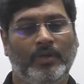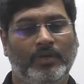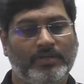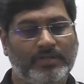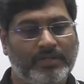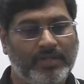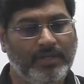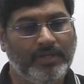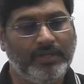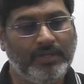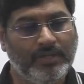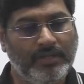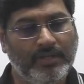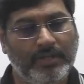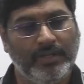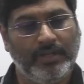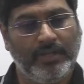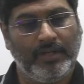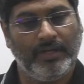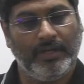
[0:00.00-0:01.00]

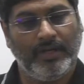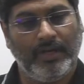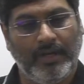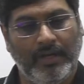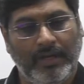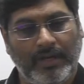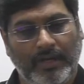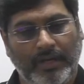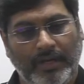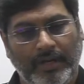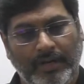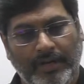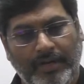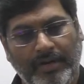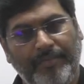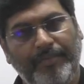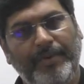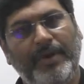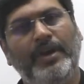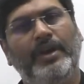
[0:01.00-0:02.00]
seen
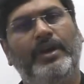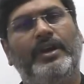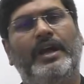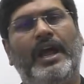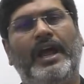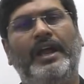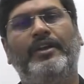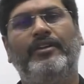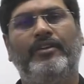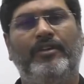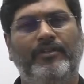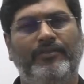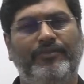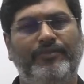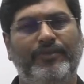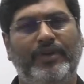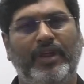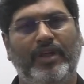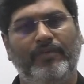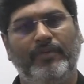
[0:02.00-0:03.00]
different kind
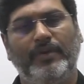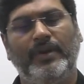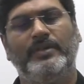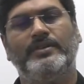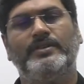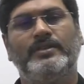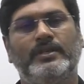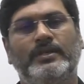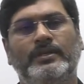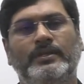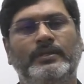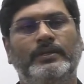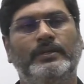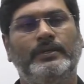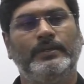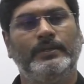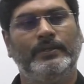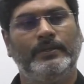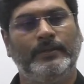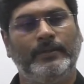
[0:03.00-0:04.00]
of
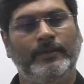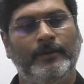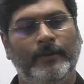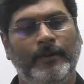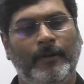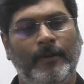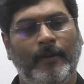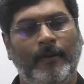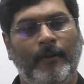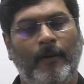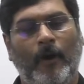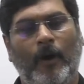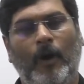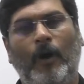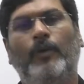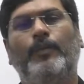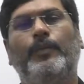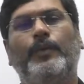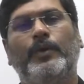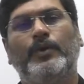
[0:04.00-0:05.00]
definition
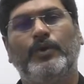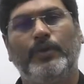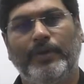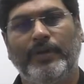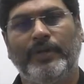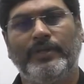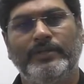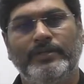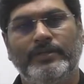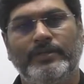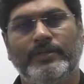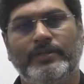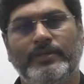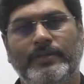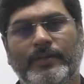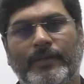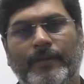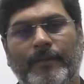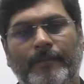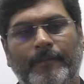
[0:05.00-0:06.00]
of resonance
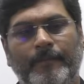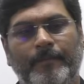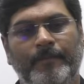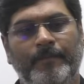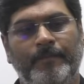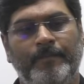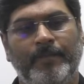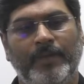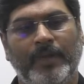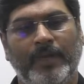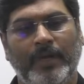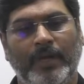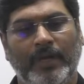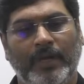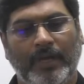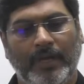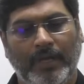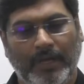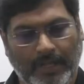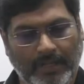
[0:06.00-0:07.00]

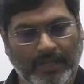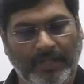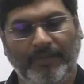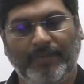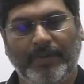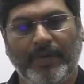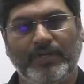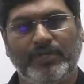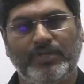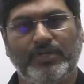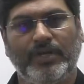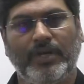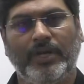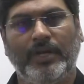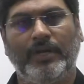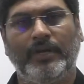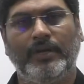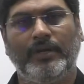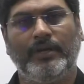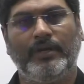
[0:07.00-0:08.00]
in the first
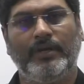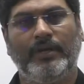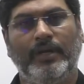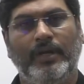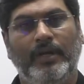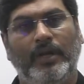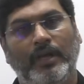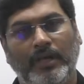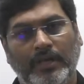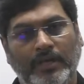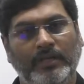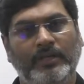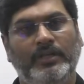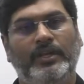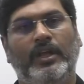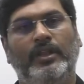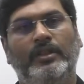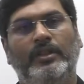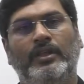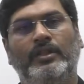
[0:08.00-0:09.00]
year
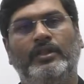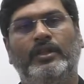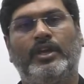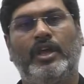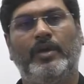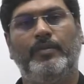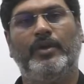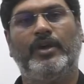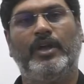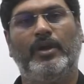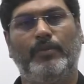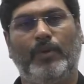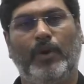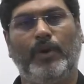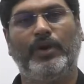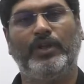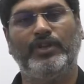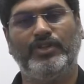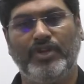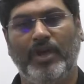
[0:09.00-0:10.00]
in the chemical
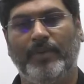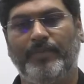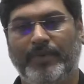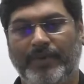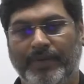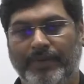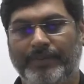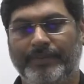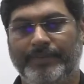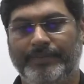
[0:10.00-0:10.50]
bonding chapter.